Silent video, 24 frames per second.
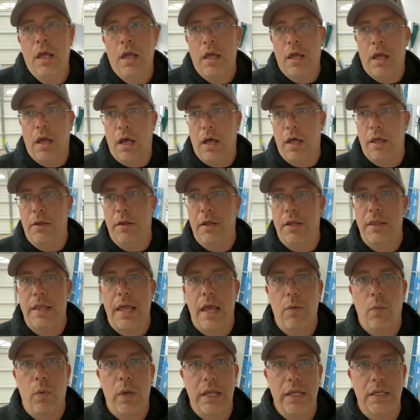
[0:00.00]
And
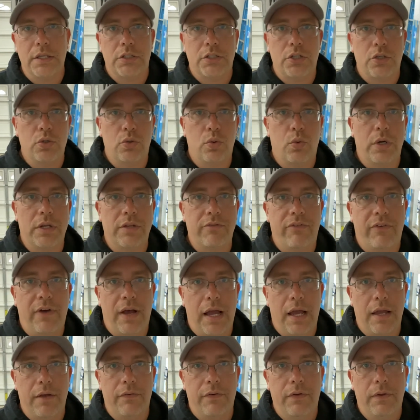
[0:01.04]
that weight is
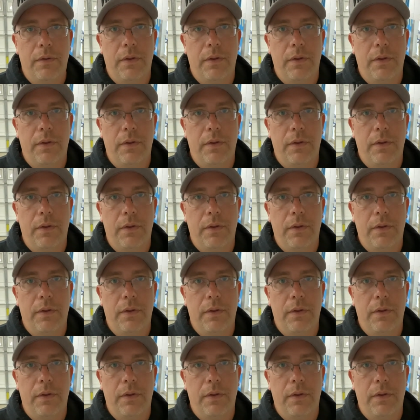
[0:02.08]
225.